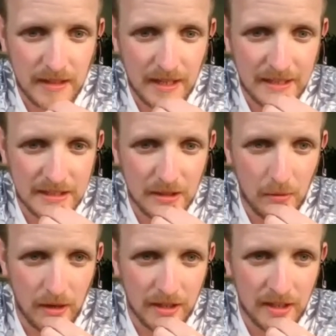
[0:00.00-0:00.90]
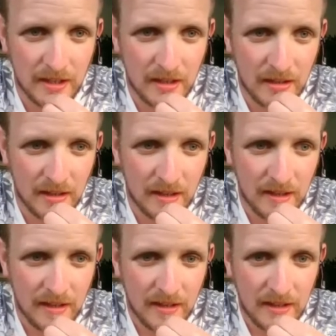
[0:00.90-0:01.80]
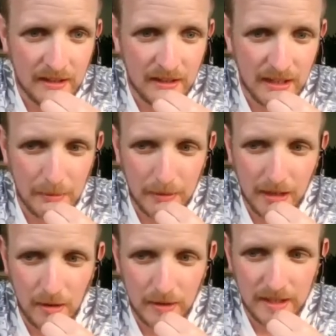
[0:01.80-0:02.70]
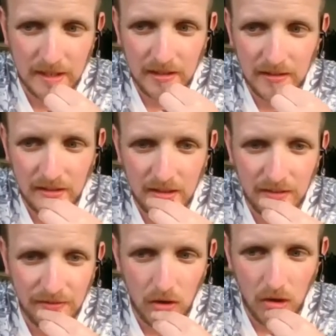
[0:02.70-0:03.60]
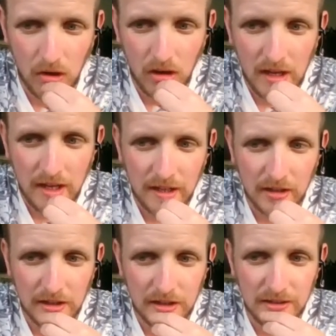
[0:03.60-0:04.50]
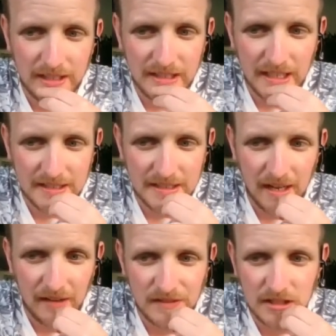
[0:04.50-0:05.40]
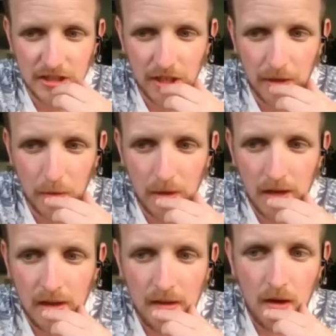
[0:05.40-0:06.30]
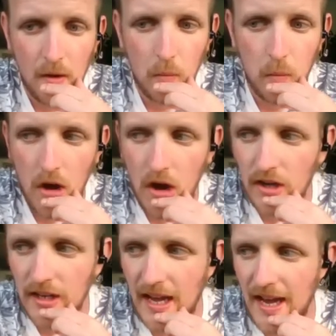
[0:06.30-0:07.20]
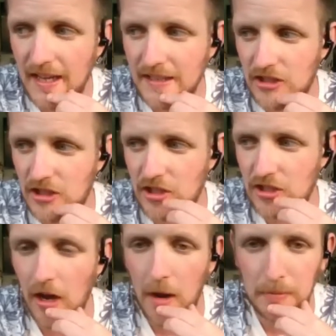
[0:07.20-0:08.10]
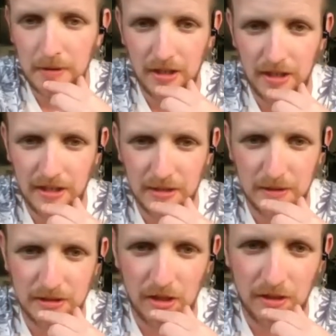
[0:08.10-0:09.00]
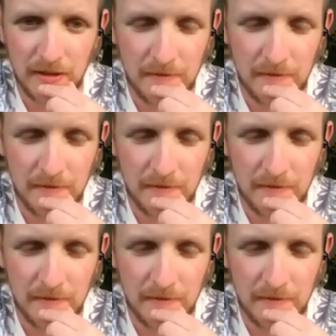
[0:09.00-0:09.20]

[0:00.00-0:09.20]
That's the one. Keep it going. 4. You have 3 seconds left. 2, 1, and stop. Good. Well done.